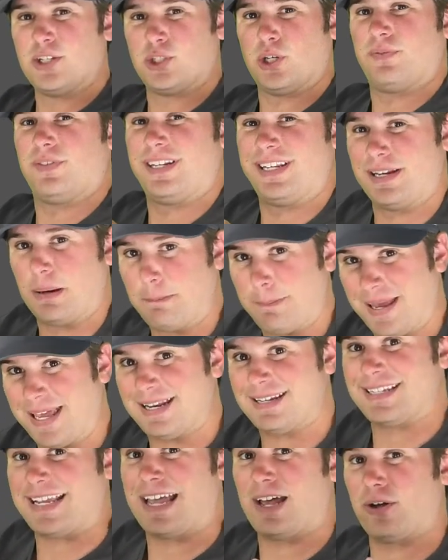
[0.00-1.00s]
So if you need to
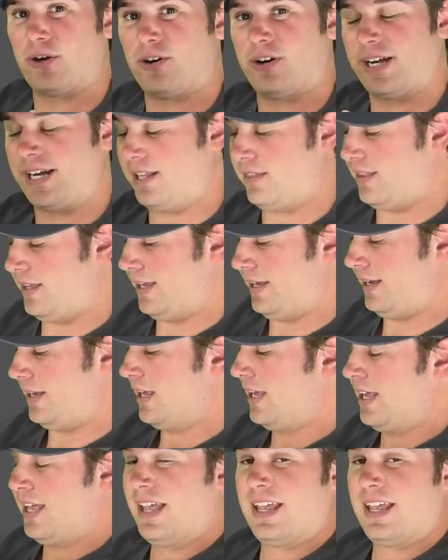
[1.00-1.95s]
bend down or anything,